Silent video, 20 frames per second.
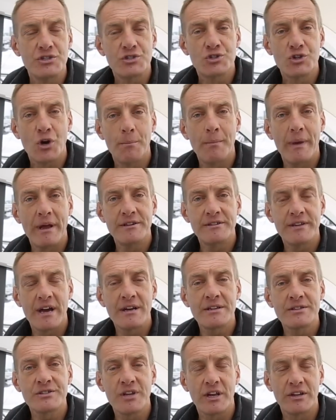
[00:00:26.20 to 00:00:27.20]
John
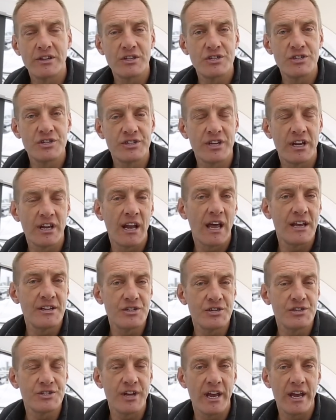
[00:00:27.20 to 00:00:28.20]
Mendez, and this is the
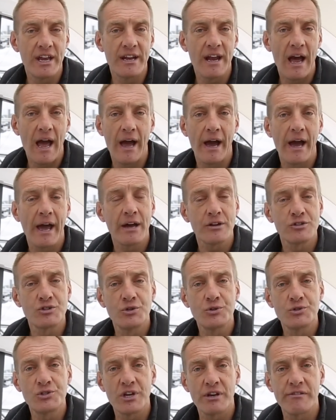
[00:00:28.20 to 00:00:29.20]
latest in our
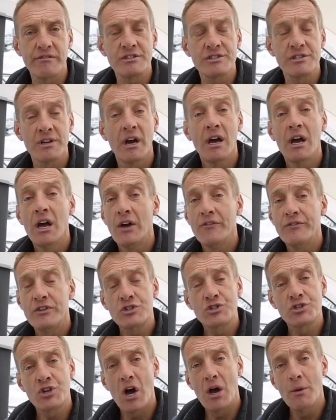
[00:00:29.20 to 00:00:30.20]
how-to series.
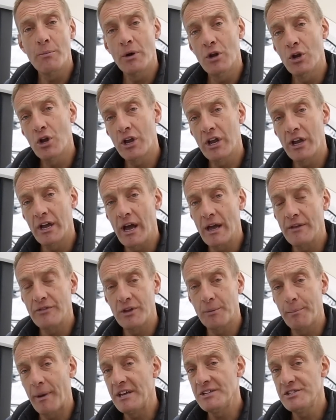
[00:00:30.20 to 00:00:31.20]
This time we're looking at
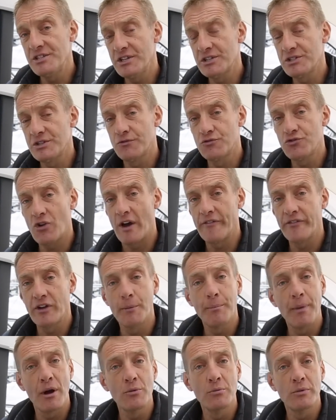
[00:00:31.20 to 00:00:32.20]
the basics of driving
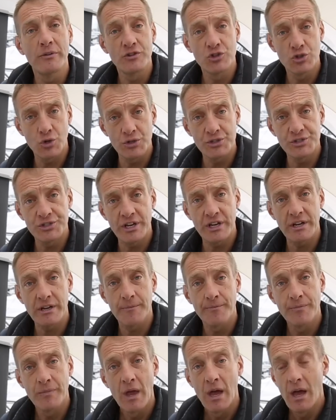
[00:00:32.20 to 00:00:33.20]
a boat with a joystick,
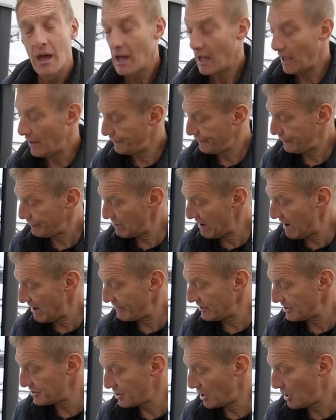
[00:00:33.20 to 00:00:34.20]
and for
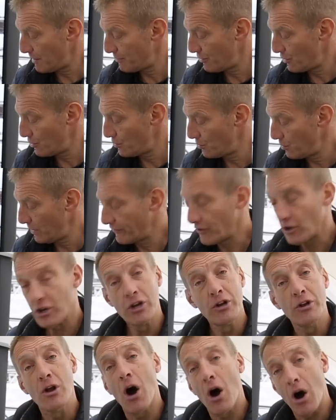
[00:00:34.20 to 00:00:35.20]
our example we've got
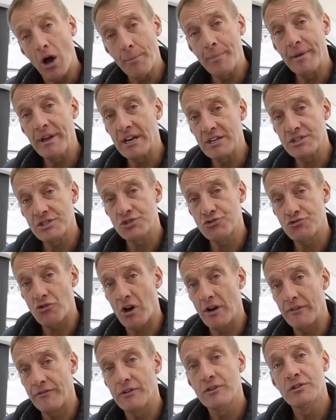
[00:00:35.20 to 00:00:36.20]
an IPS
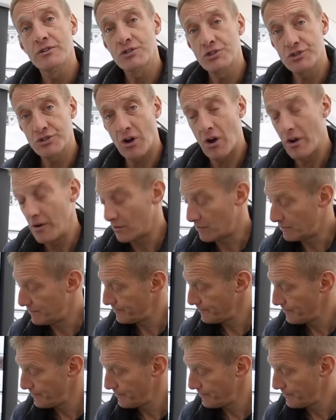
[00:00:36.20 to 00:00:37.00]
drive style.